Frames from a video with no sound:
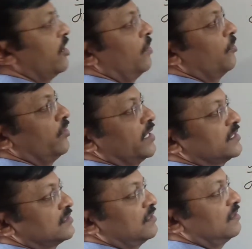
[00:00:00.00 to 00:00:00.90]
of root x,
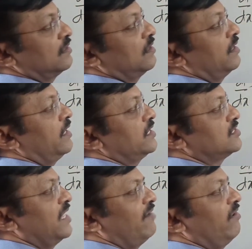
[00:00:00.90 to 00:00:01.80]
its
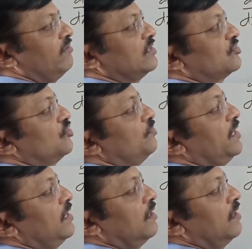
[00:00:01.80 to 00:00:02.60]
derivative should be